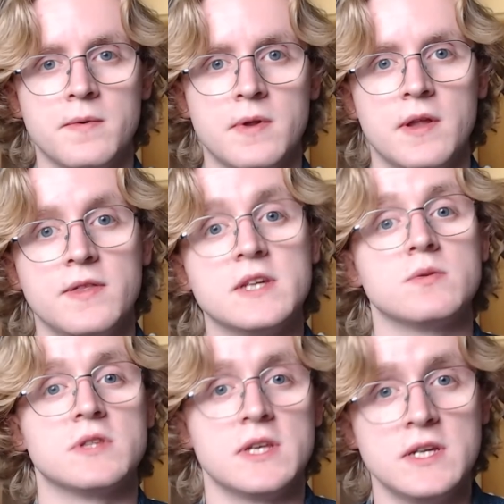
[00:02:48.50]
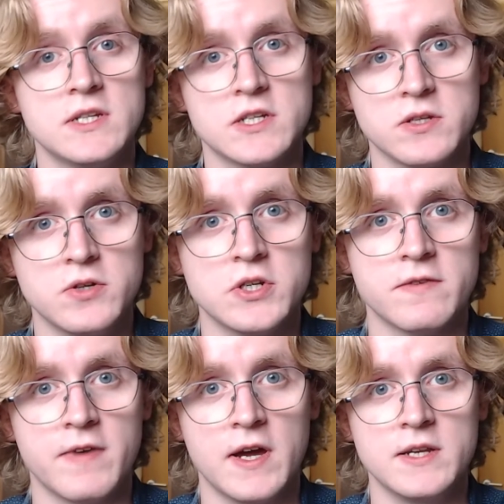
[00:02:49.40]
This was the easiest solution to
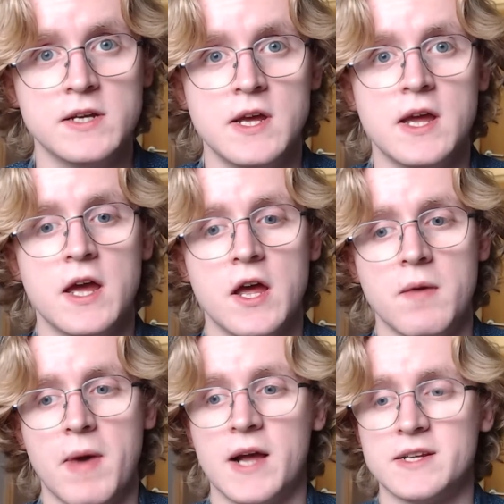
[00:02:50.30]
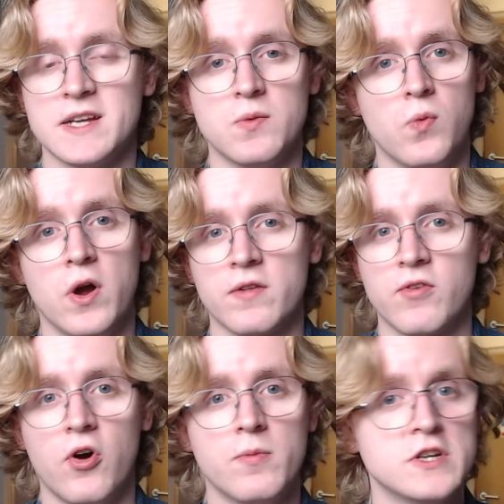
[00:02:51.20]
find, and it worked
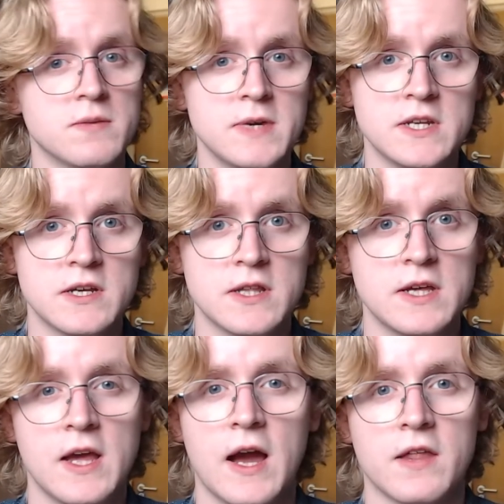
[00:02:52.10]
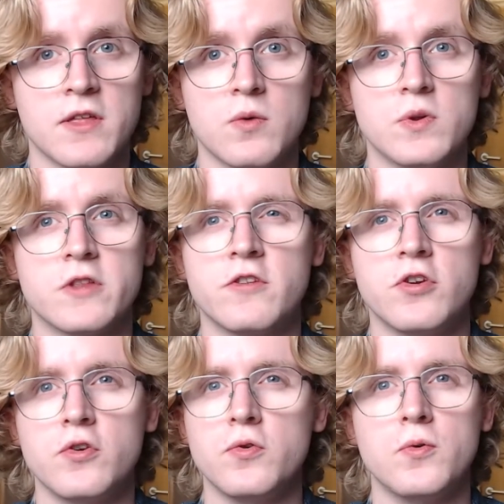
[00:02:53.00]
almost immediately, I think with
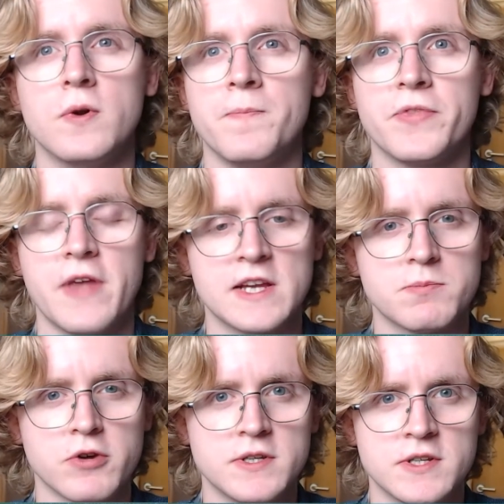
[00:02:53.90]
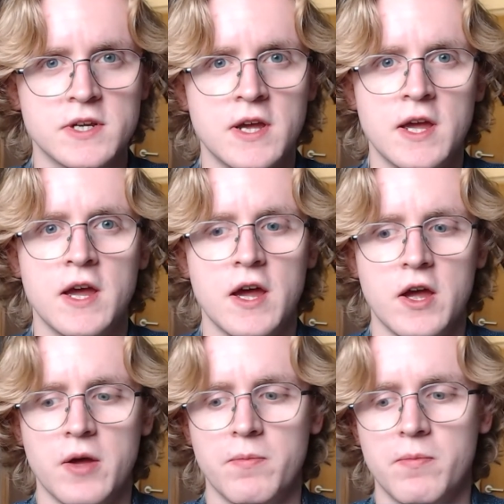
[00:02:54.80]
2 test prints,
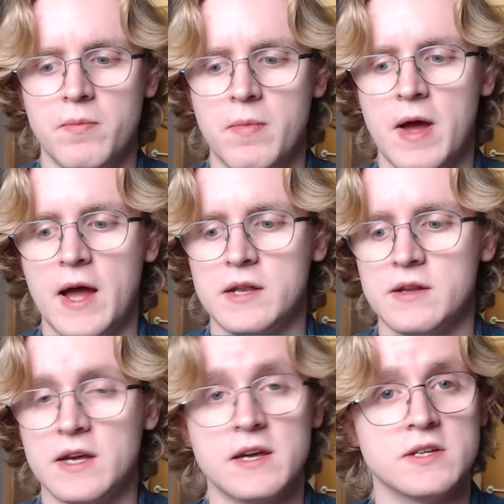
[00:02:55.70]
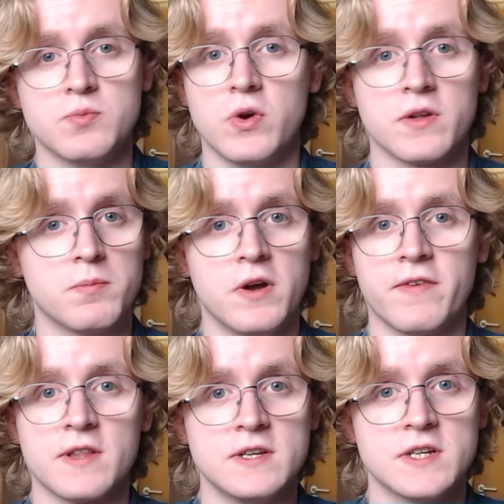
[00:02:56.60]
and it has worked
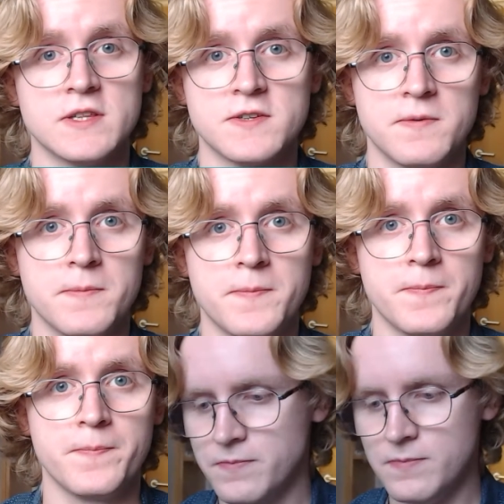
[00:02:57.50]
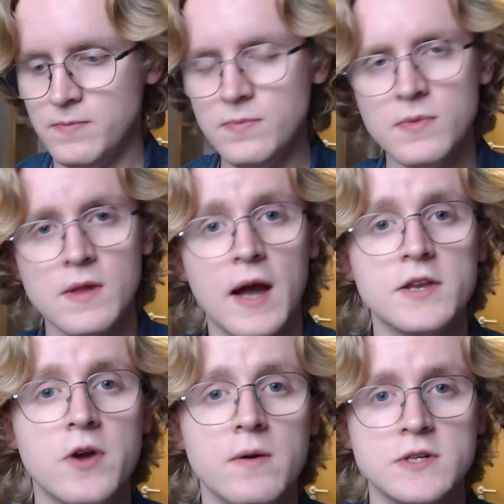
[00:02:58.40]
perfectly since. I
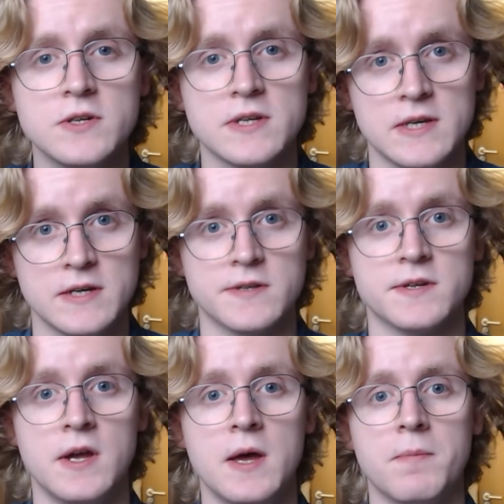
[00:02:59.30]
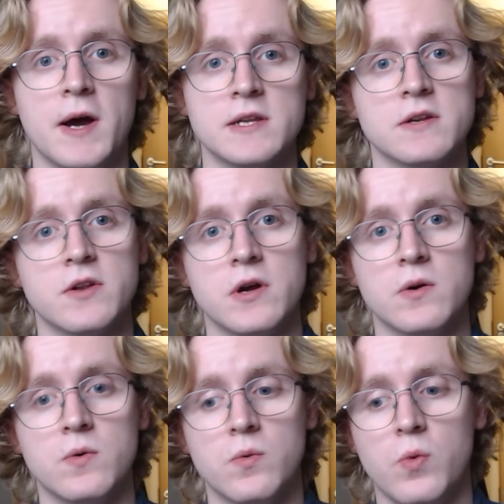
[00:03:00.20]
knew I was using gears, but I didn't
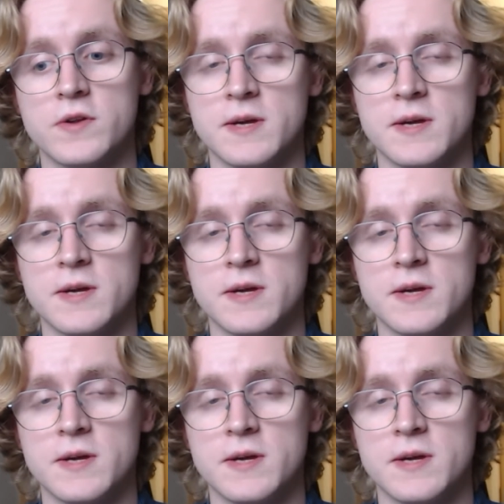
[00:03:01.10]
know what type